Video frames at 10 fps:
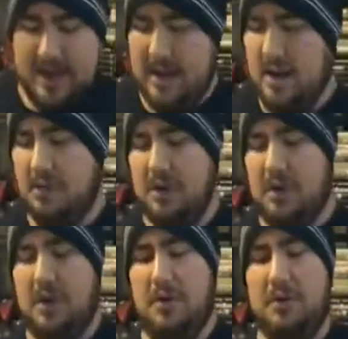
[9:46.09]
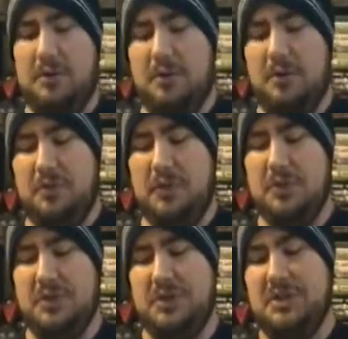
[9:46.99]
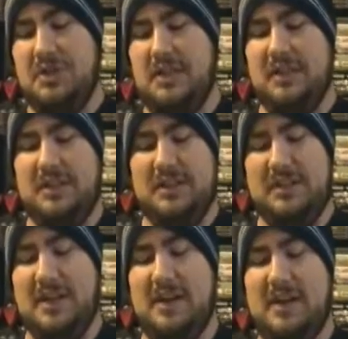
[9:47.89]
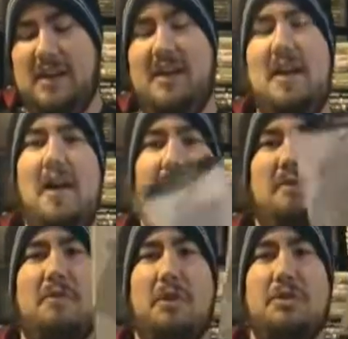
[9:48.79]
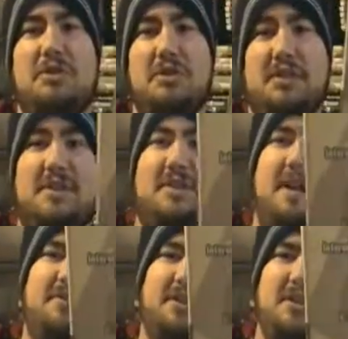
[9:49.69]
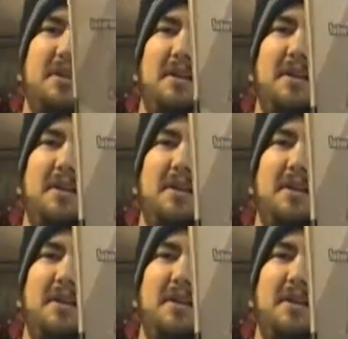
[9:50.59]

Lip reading: And now we're going to go into versions. This is version 7.